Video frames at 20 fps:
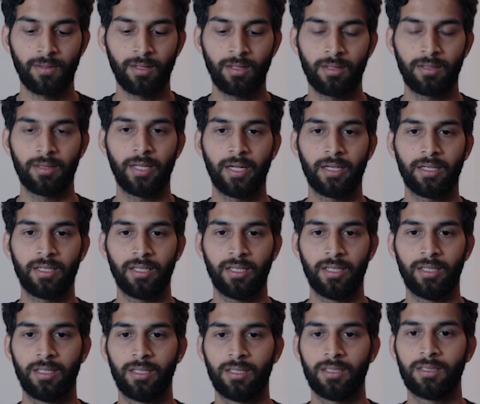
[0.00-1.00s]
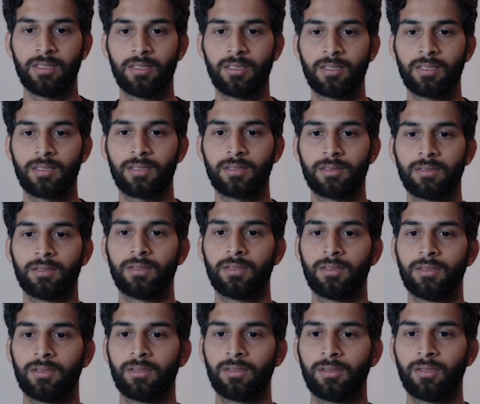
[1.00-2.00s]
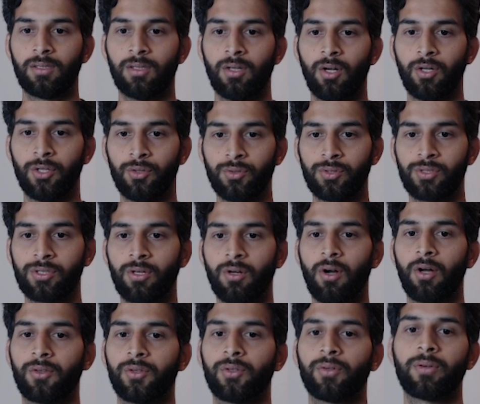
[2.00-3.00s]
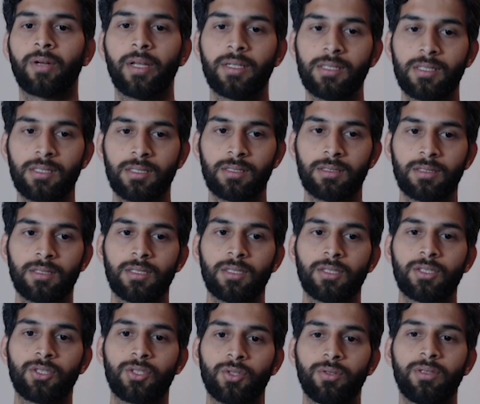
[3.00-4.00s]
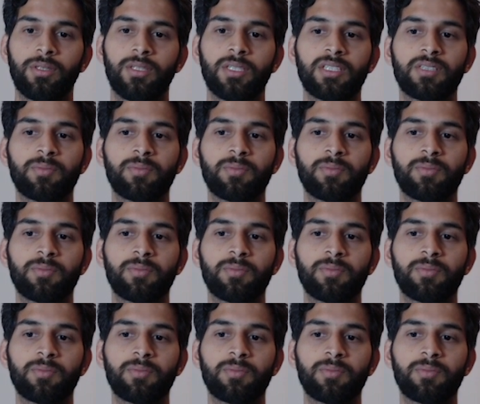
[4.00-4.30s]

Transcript: that is user authorized. So this